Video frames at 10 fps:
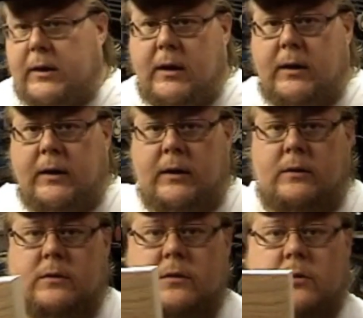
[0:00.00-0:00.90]
cutting
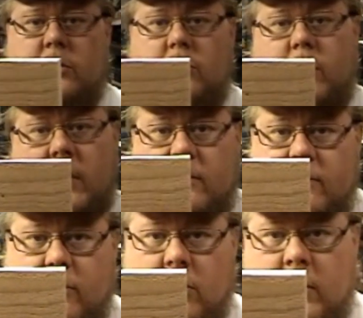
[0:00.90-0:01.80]
into the
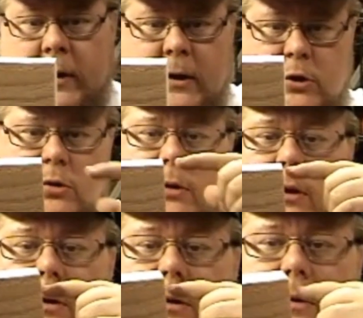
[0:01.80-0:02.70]
2x4 and actually